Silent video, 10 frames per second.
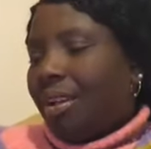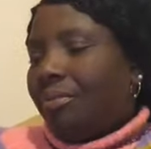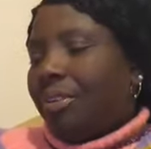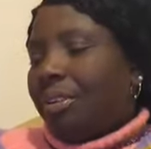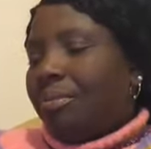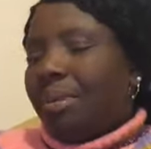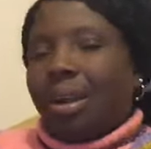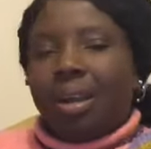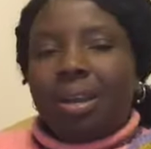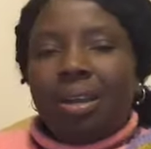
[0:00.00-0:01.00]
Fill
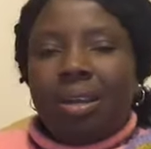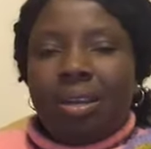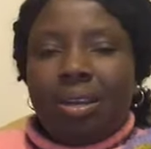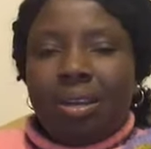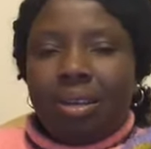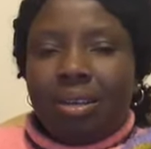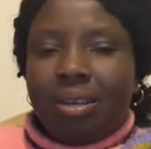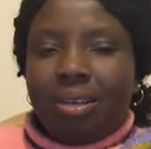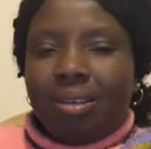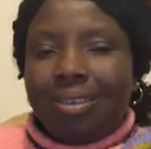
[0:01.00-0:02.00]
my
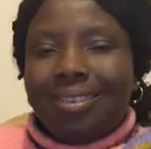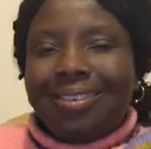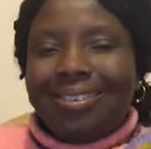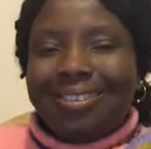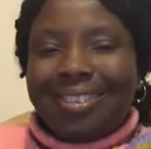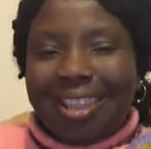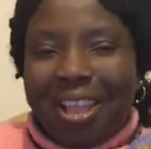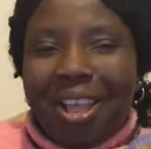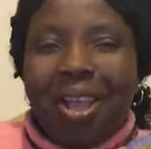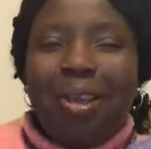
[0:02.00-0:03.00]
cup.
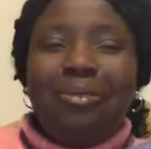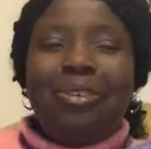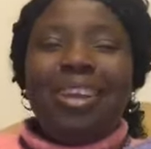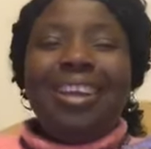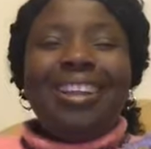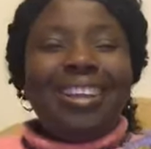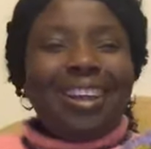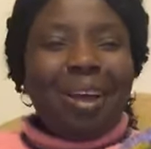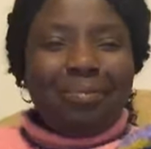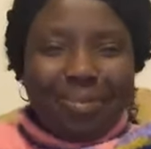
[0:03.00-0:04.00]
Fill it
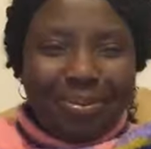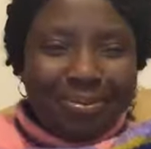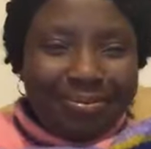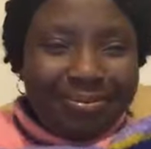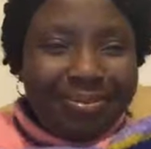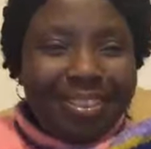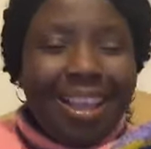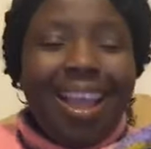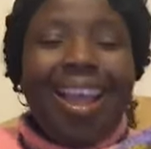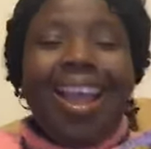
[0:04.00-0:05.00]
up
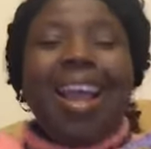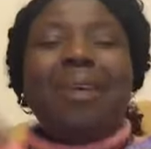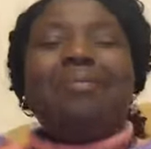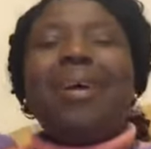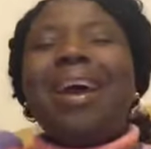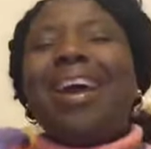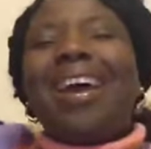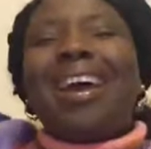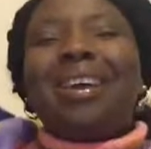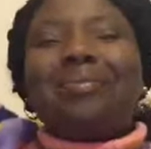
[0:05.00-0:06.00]
and
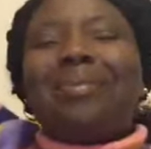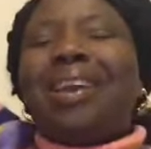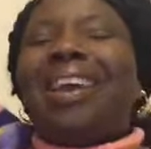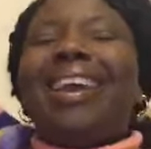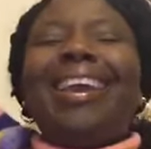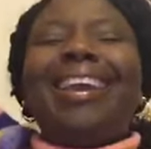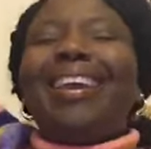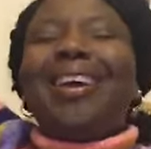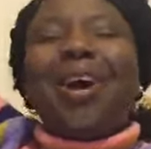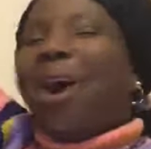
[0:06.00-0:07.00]
make me
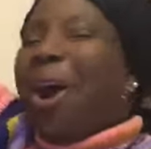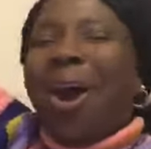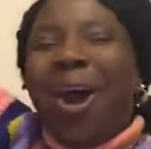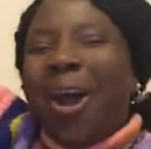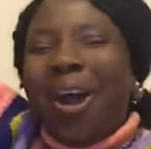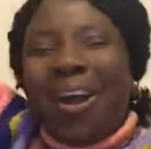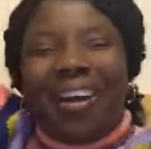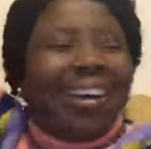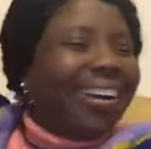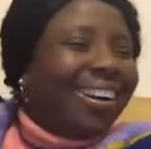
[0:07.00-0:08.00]

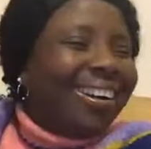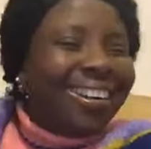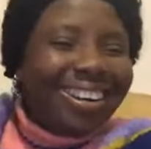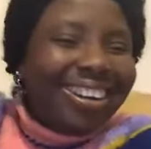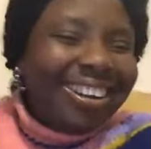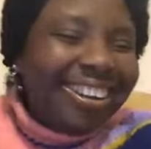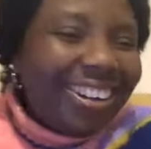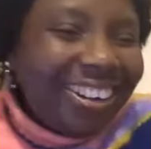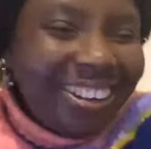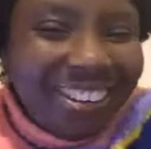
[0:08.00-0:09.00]

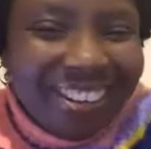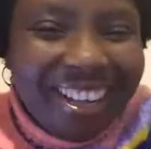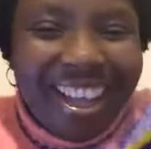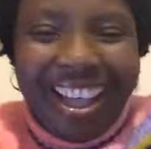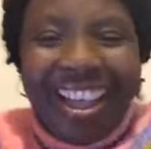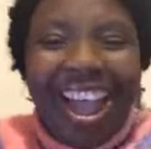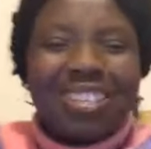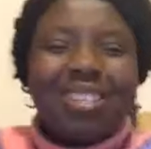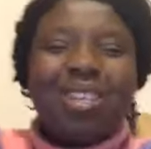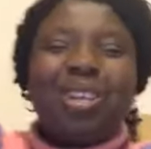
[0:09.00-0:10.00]
whole. Hey, I
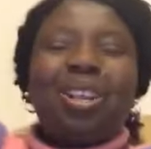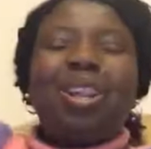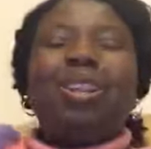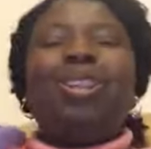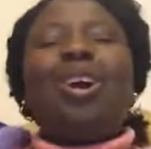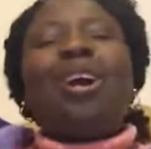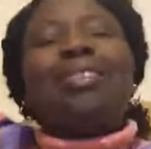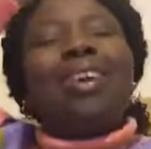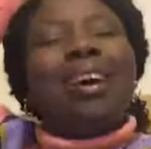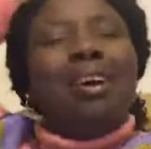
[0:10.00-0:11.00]
see the Lord
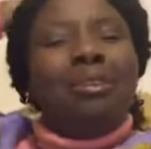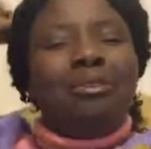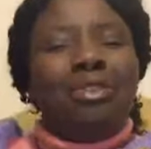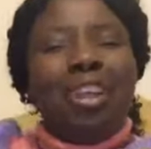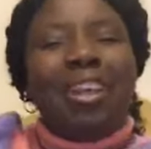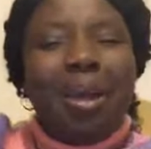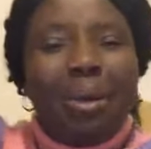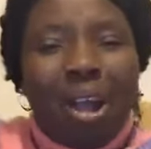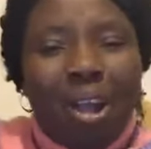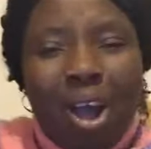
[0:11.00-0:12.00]
filling
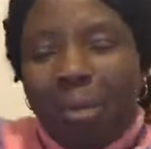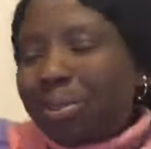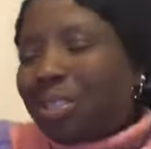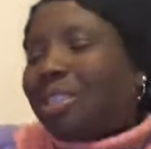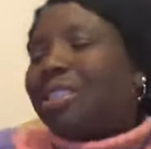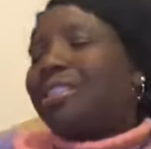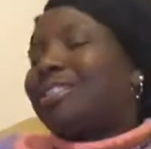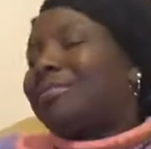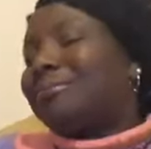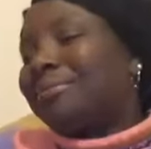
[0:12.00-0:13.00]
our cups.
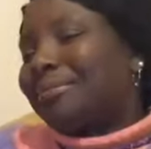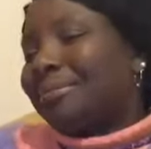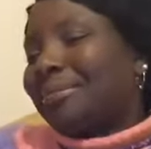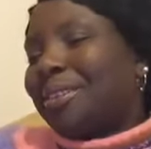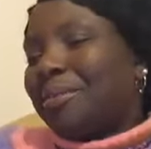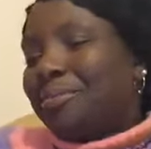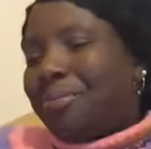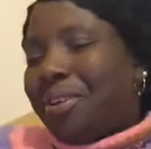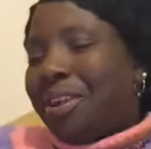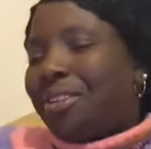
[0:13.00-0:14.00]

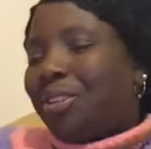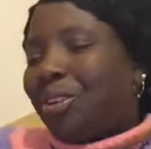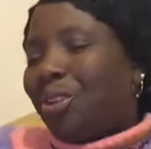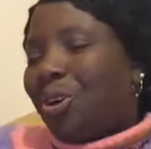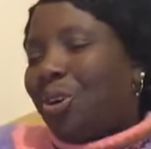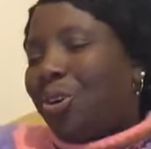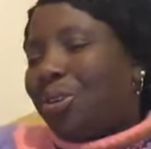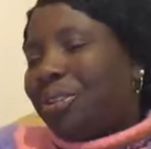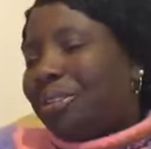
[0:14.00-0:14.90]
Praise the Lord.